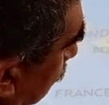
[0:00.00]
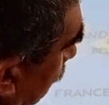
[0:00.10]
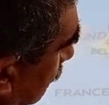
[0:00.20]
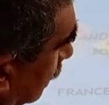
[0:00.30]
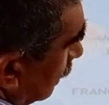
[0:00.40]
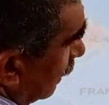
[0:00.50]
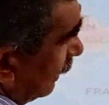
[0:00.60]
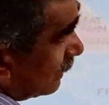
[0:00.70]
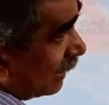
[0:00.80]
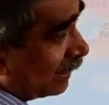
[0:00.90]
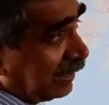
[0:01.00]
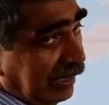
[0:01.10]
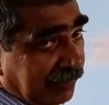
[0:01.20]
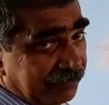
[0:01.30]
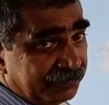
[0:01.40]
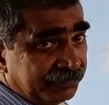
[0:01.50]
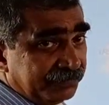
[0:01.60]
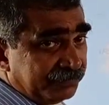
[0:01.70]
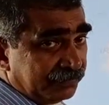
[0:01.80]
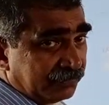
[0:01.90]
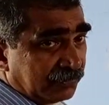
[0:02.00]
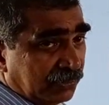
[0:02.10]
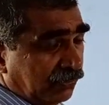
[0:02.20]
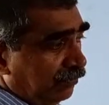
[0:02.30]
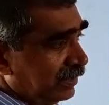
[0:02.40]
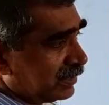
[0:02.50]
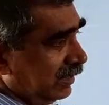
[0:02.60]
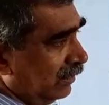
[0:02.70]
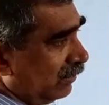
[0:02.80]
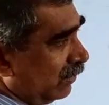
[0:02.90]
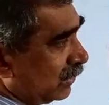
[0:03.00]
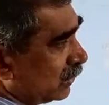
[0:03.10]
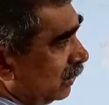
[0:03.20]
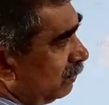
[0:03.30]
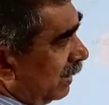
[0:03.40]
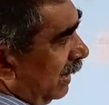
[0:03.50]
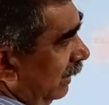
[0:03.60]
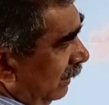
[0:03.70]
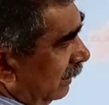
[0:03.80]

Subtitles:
present day Turkey. We see Ottoman